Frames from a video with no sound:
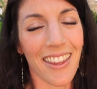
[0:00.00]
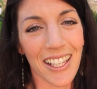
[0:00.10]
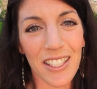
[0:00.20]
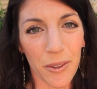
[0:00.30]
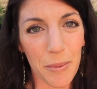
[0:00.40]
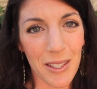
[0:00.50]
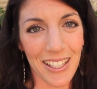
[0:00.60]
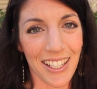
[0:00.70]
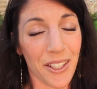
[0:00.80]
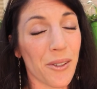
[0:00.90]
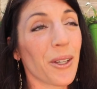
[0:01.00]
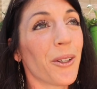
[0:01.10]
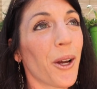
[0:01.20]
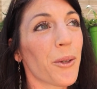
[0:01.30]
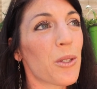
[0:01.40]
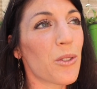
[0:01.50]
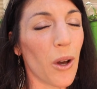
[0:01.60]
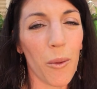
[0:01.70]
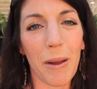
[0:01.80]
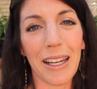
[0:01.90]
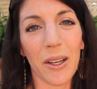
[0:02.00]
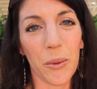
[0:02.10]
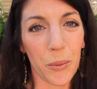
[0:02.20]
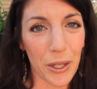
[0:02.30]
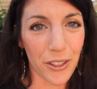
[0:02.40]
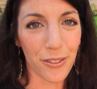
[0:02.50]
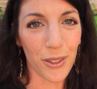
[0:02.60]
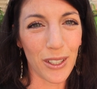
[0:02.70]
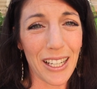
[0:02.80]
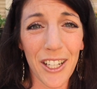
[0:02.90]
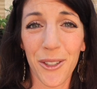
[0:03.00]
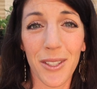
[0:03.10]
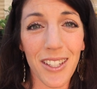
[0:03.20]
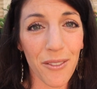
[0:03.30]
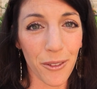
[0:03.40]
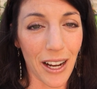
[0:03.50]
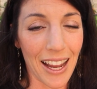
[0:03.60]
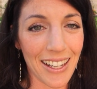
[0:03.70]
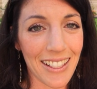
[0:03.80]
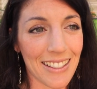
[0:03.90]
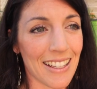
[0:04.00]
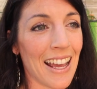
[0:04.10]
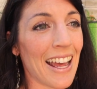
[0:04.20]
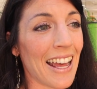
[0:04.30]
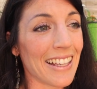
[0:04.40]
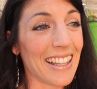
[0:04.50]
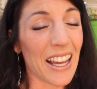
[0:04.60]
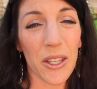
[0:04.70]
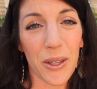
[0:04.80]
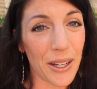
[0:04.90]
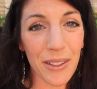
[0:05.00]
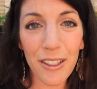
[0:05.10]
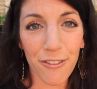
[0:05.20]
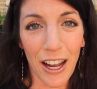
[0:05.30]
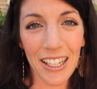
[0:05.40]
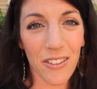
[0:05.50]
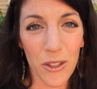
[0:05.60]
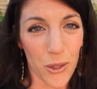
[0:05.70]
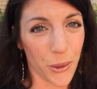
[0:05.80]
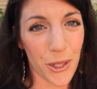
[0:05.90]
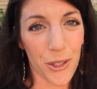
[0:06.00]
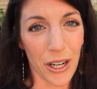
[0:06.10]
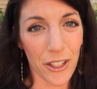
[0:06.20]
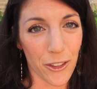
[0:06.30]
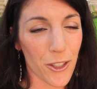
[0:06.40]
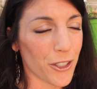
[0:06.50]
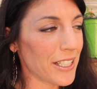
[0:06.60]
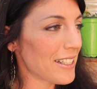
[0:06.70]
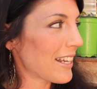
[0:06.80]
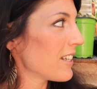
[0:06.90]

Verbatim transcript: things from seed, you can grow so many wonderful, interesting varieties that you can't really find in the stores or at nurseries.